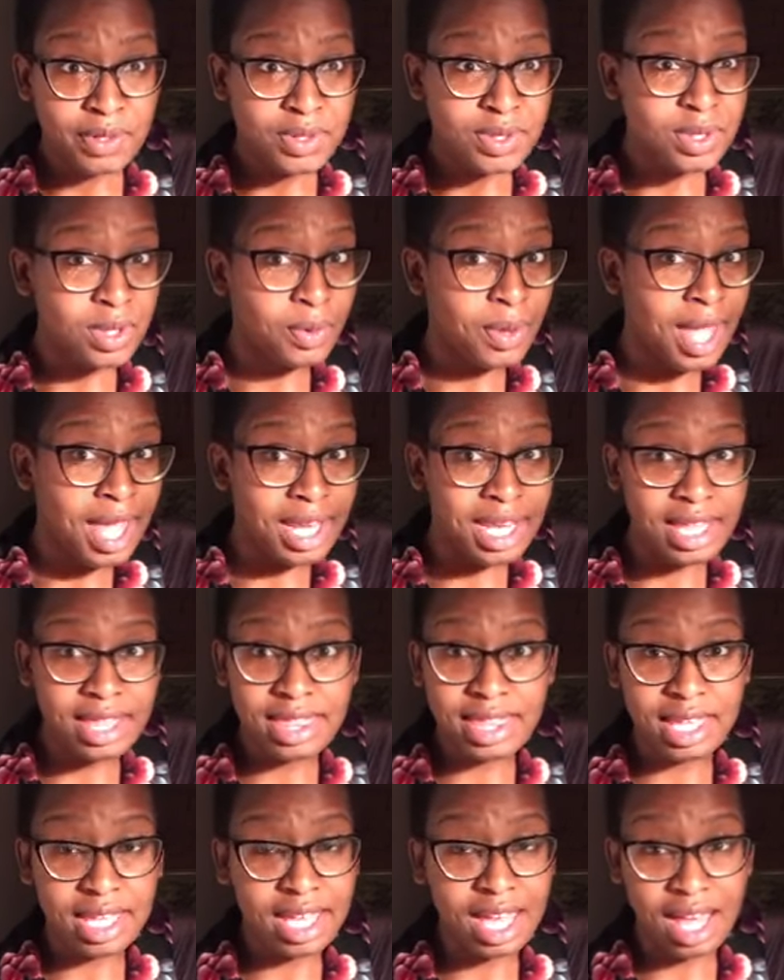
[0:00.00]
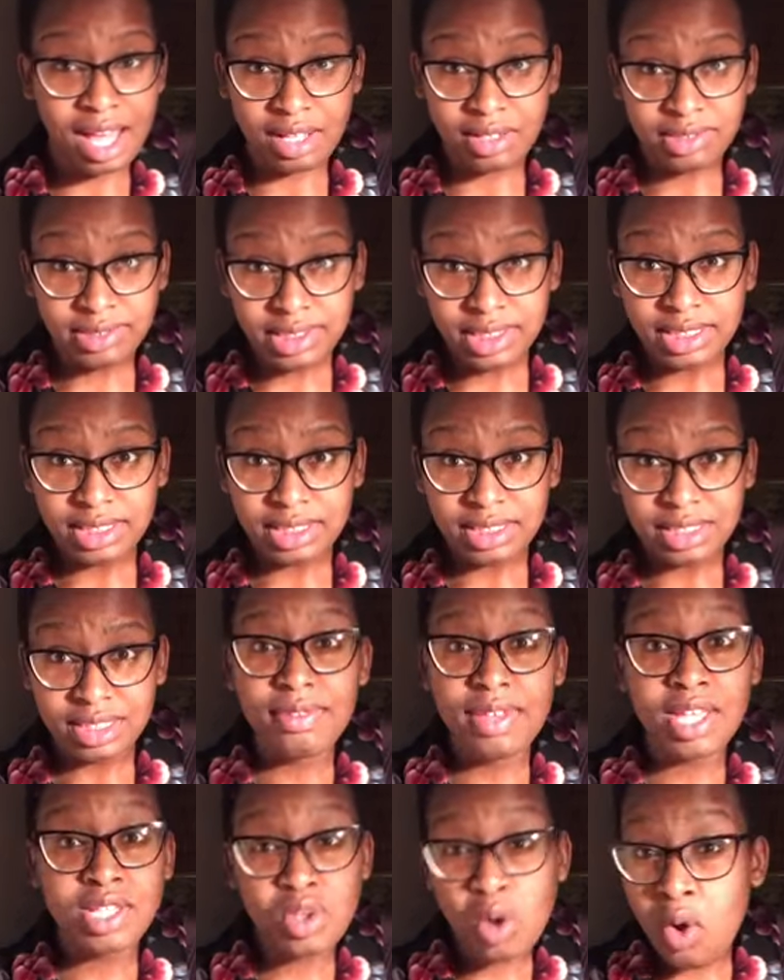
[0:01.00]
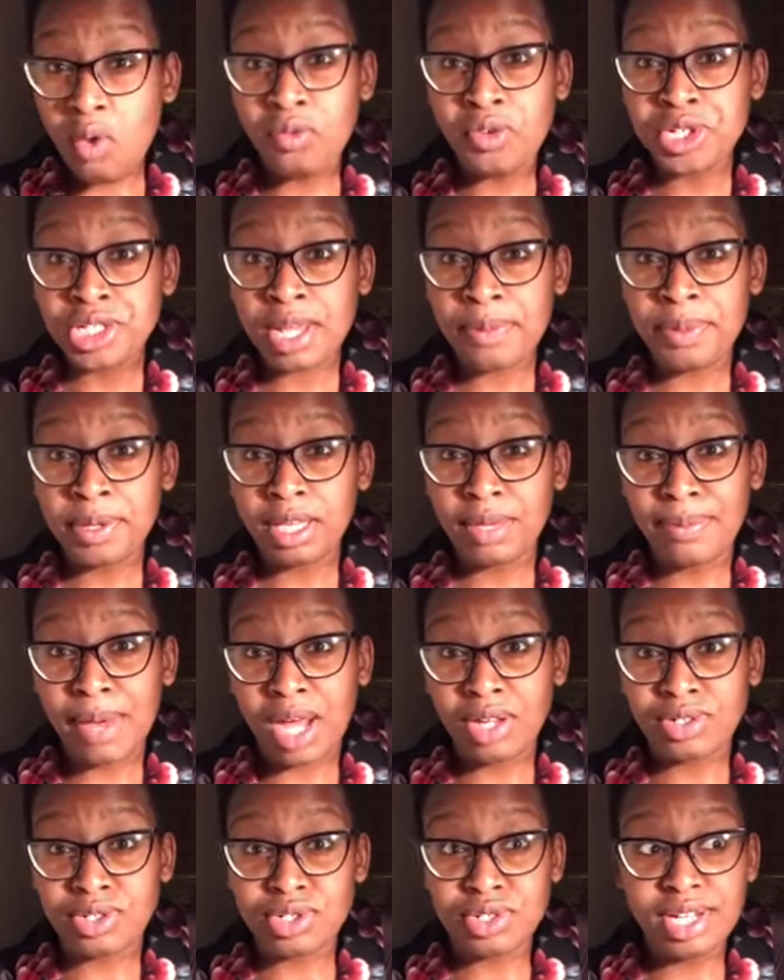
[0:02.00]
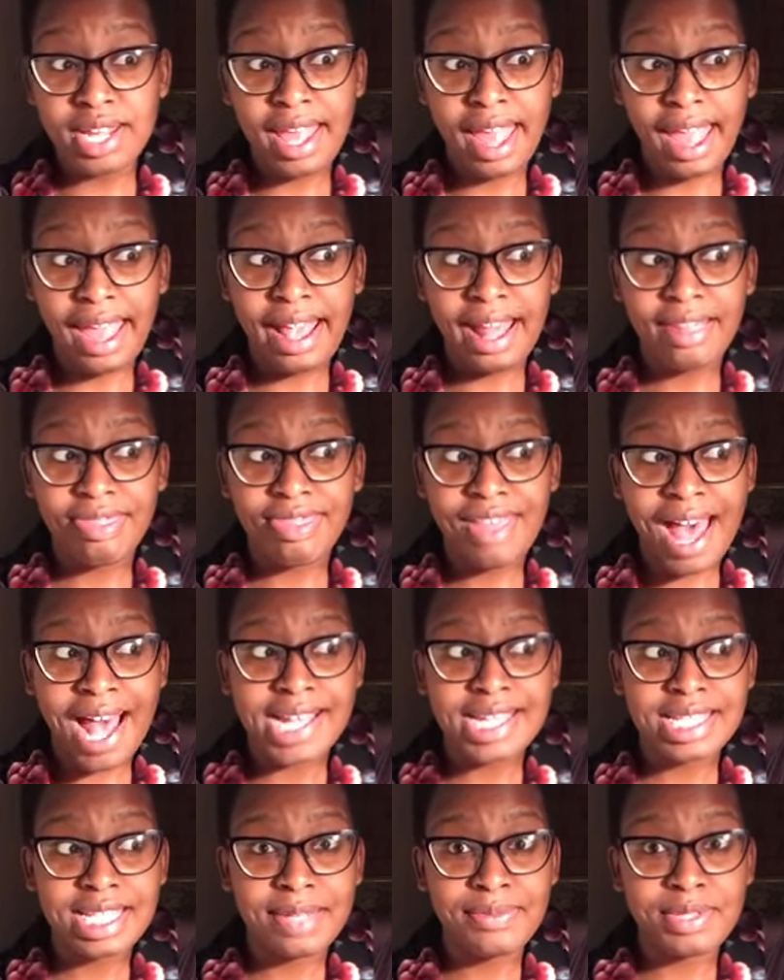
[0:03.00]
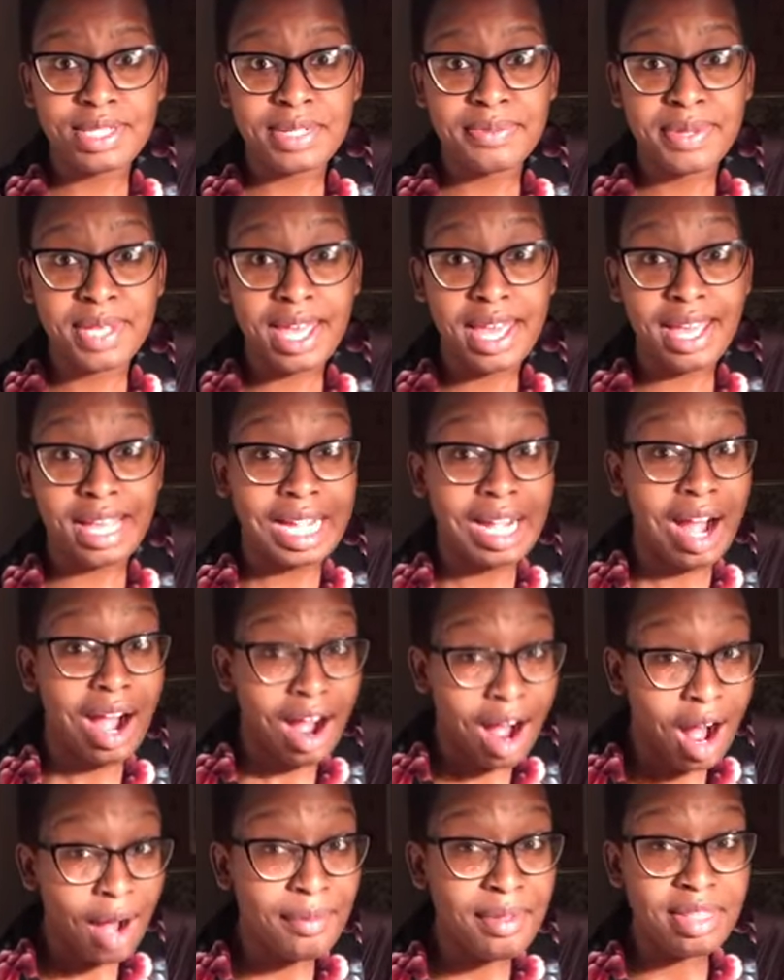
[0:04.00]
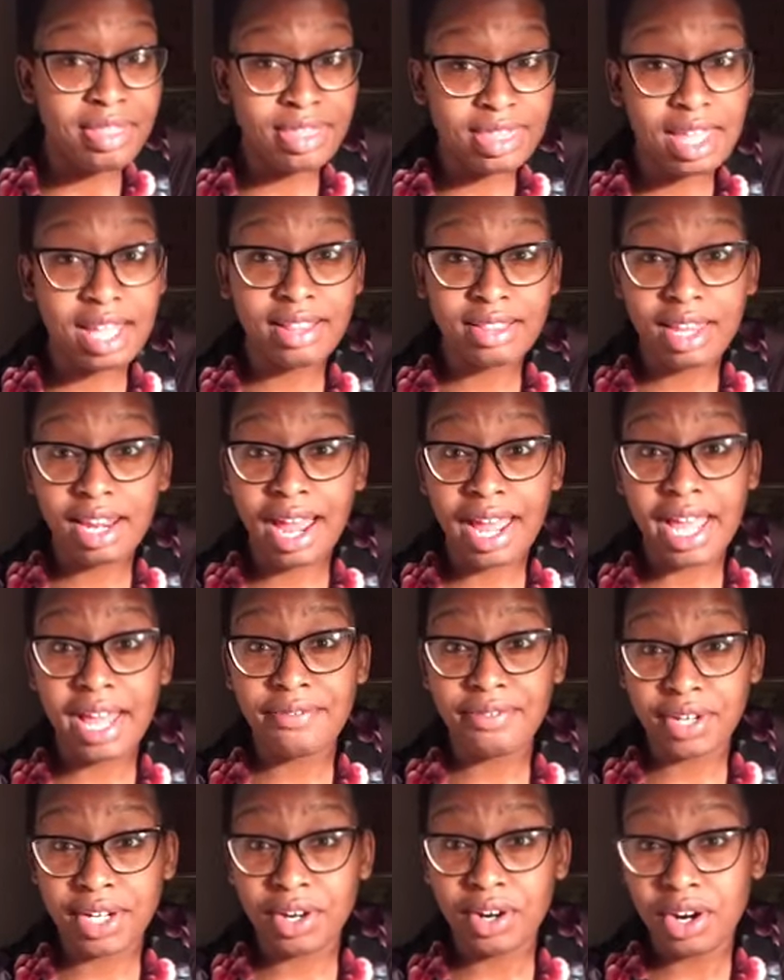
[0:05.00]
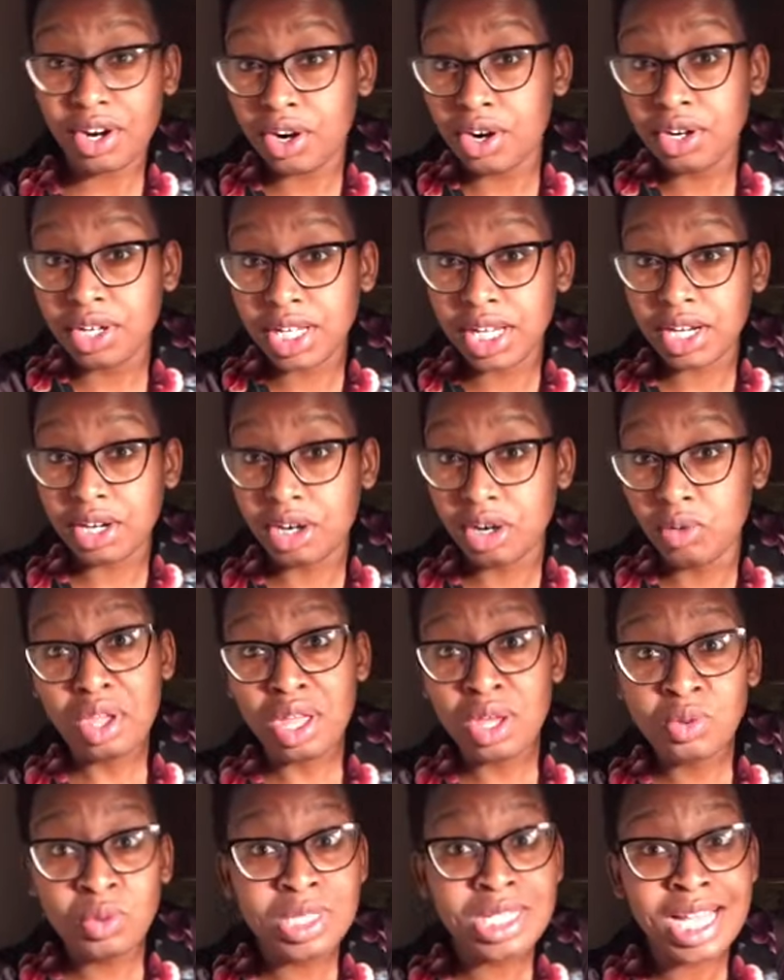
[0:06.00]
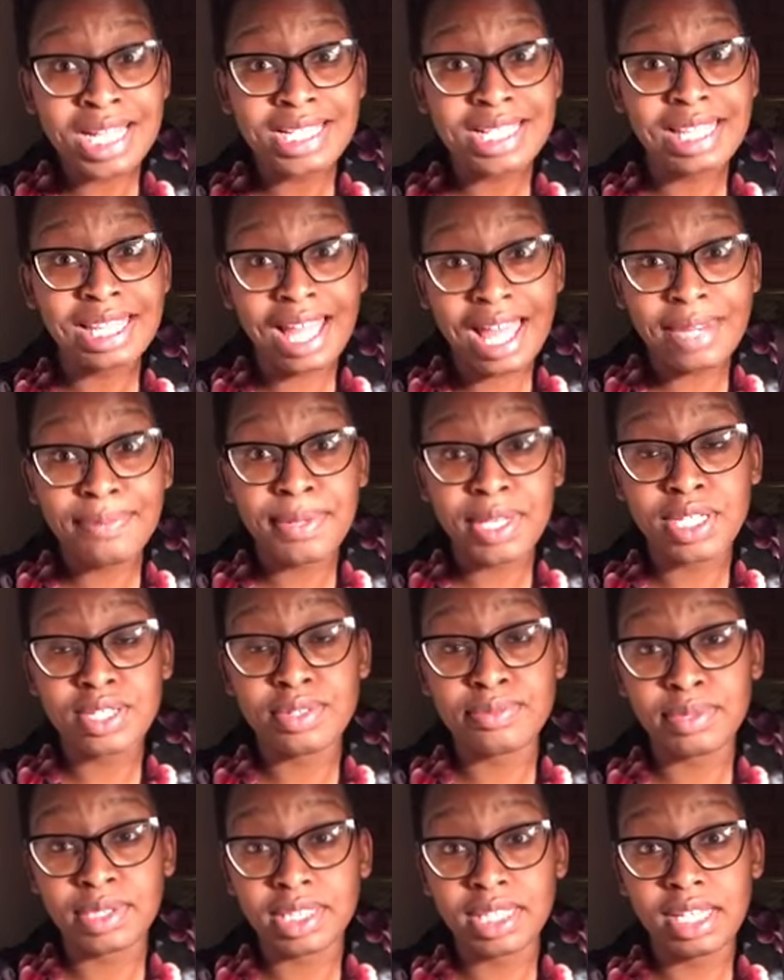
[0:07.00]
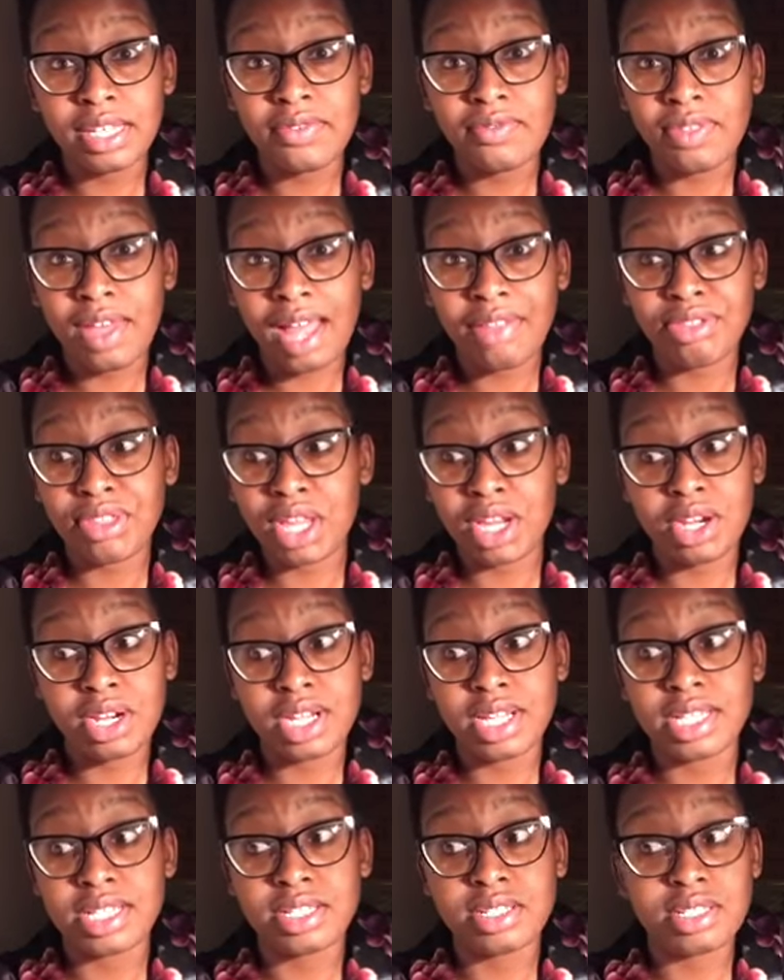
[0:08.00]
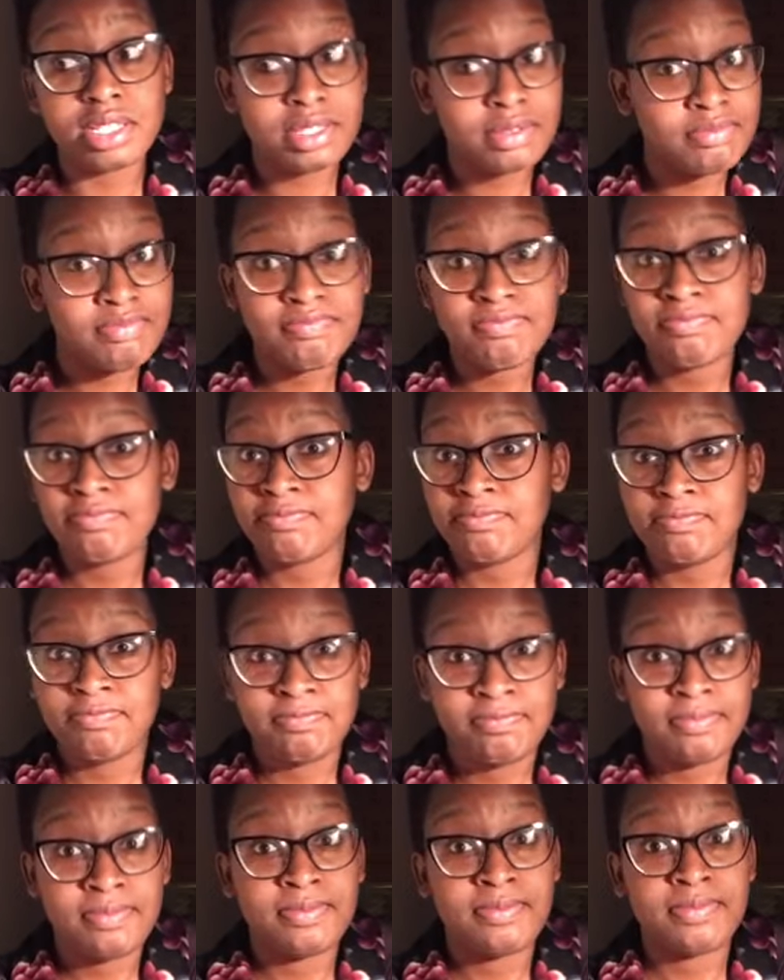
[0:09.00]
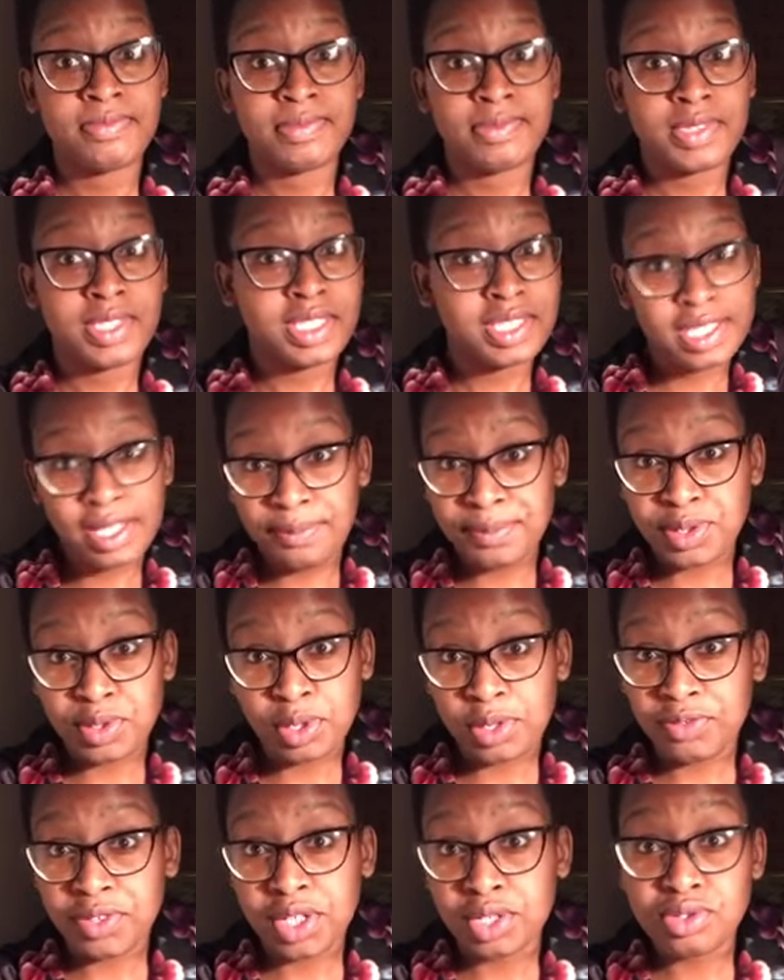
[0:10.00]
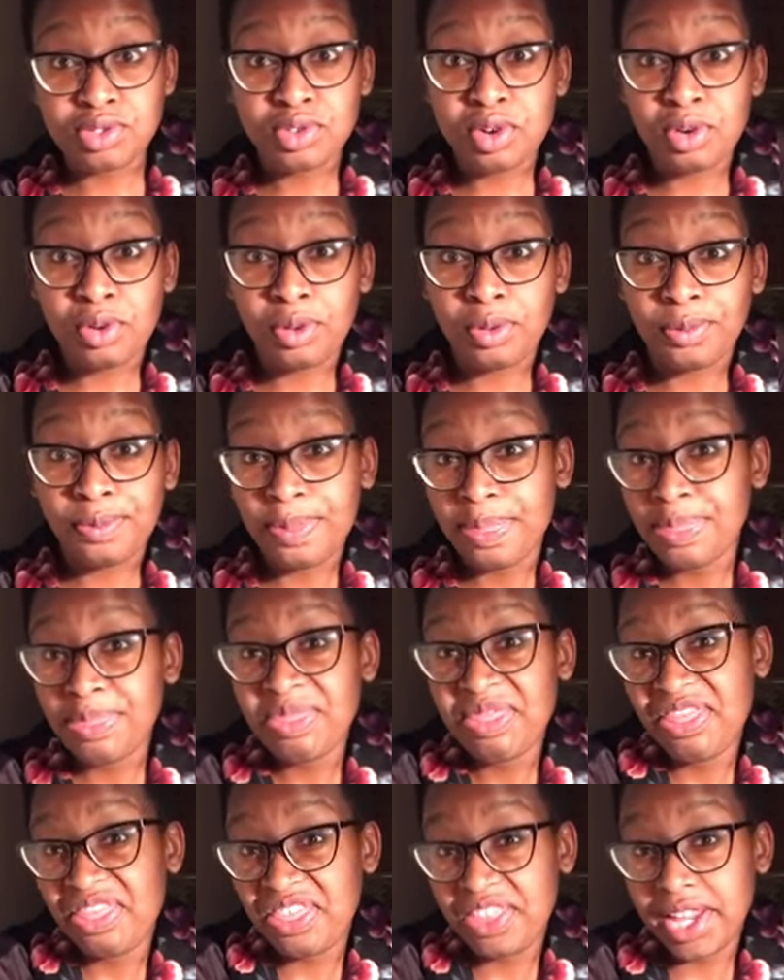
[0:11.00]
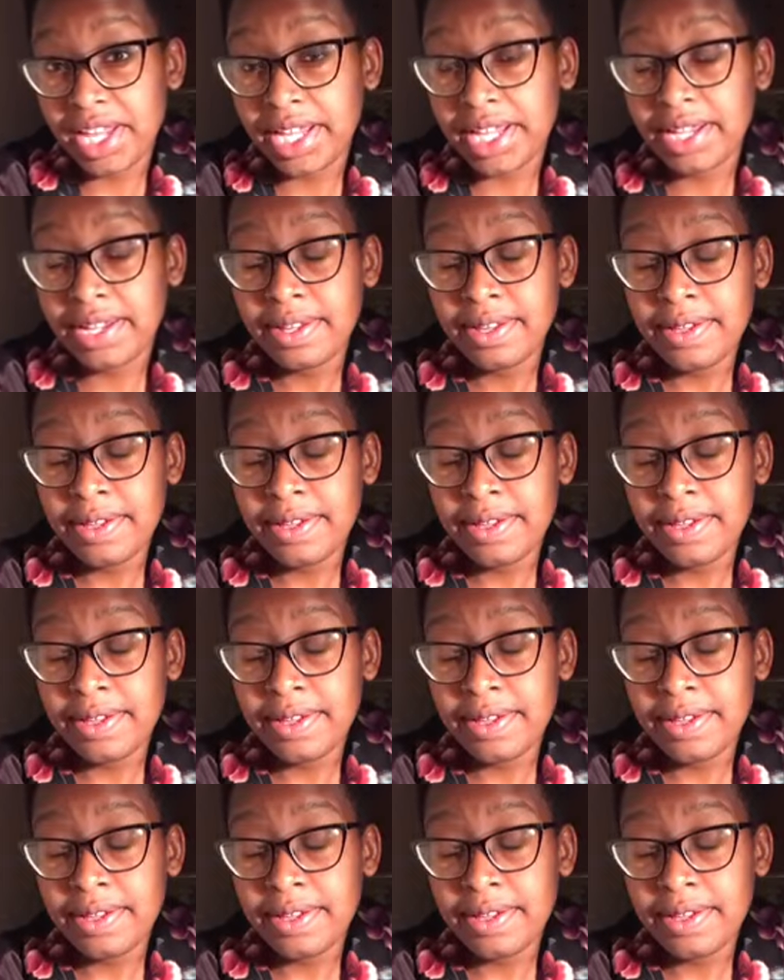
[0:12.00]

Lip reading: So anything else is overstepping a boundary, and that seems to be a common thing that I have heard here, which has led me to believe that there is some sort of control thing.